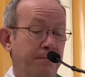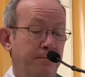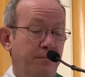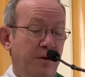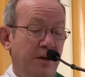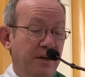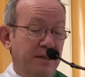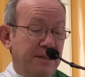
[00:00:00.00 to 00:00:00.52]

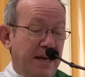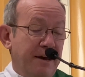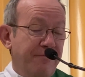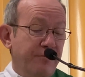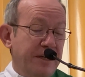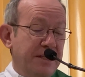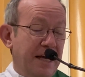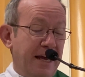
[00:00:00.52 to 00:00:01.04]
Because
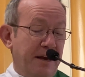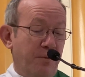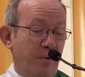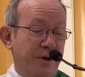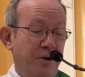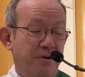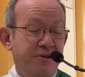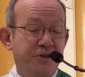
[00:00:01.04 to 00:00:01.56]
every day
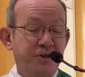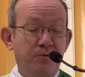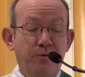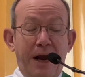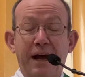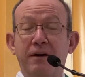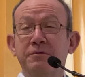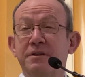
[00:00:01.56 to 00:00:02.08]
we are
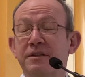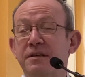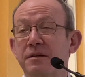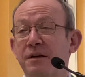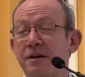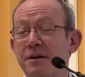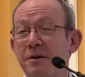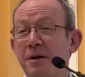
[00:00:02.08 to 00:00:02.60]
surrounded
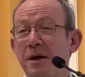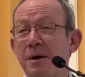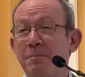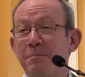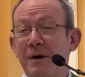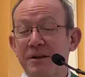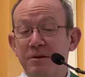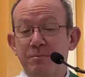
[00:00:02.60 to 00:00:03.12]

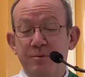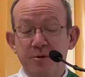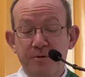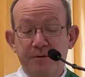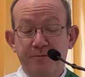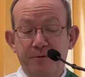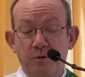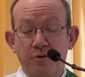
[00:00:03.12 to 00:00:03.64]
by the
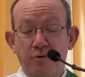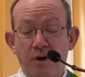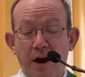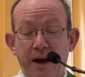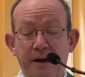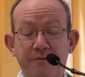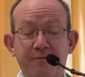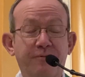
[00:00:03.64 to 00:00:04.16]
beautiful
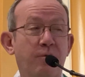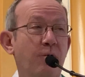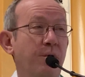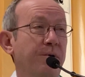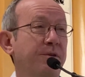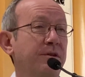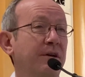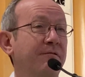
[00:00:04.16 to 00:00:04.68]
crying
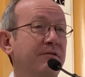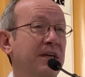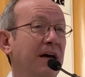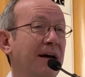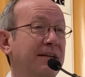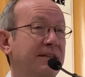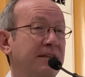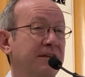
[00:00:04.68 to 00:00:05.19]
forth of the
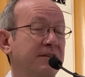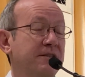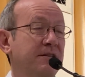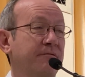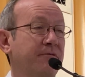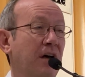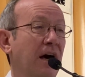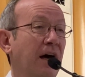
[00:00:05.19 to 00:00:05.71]
ideas
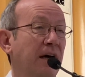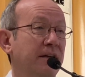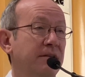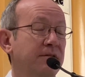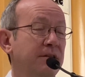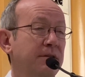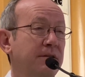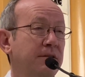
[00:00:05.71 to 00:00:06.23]
of God.
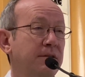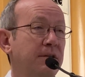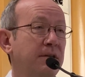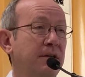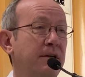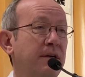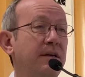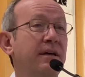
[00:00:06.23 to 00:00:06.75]

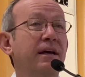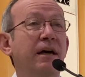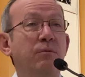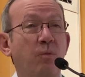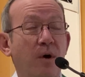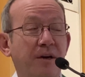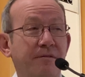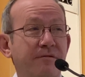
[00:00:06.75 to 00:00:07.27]
And
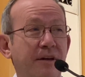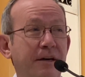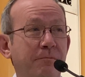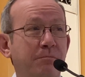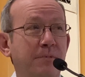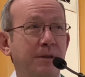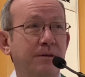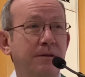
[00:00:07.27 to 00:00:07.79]
one of them
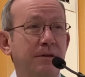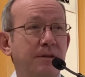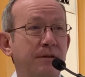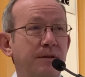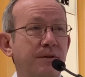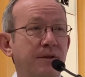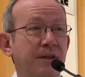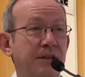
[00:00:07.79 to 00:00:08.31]

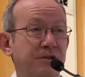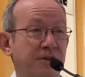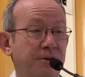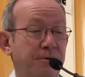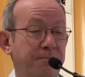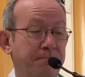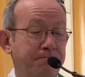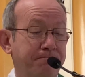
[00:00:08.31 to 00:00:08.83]
is you.